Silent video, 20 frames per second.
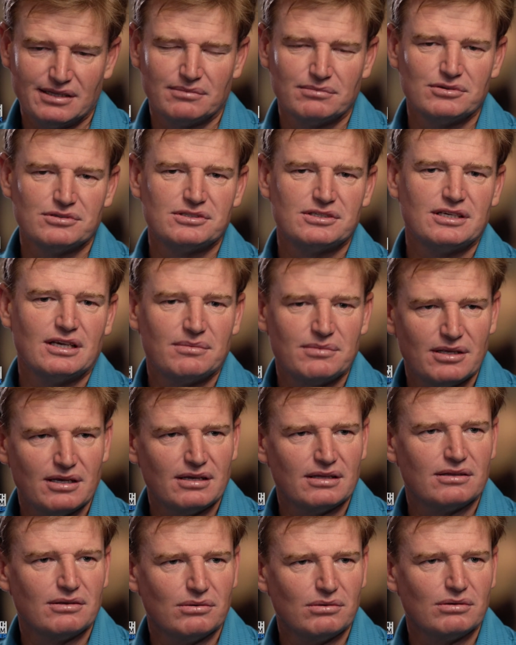the museum,
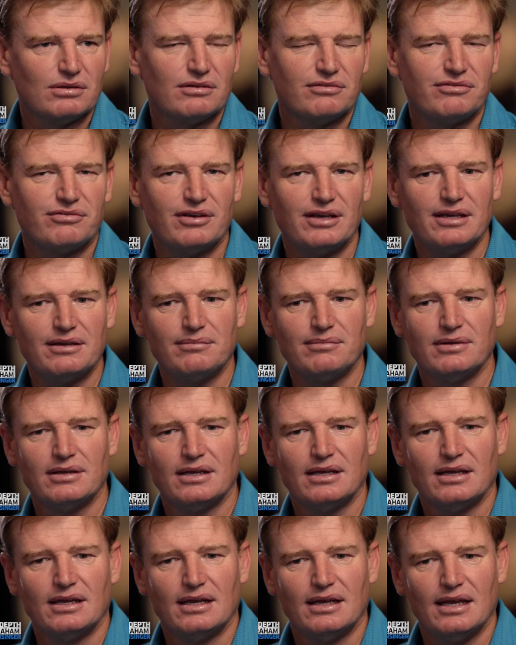the Hall of Fame,
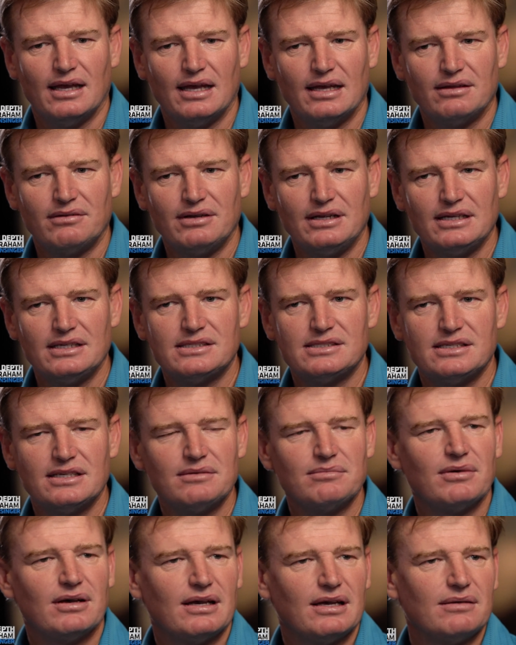and really
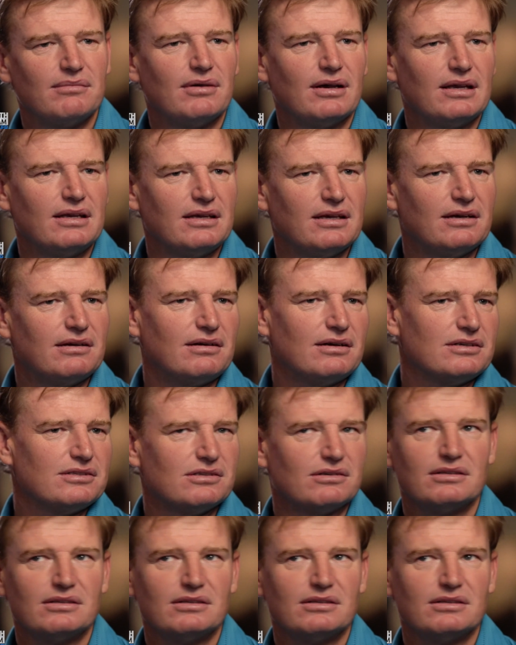see my heroes